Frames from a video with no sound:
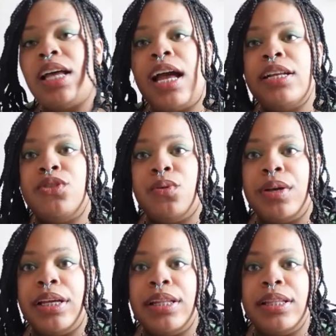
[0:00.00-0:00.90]
I
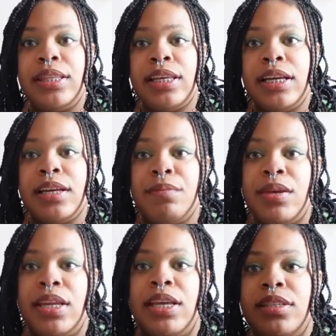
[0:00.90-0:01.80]
joined the
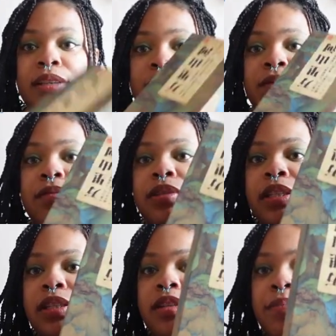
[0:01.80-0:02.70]
committee. So this is the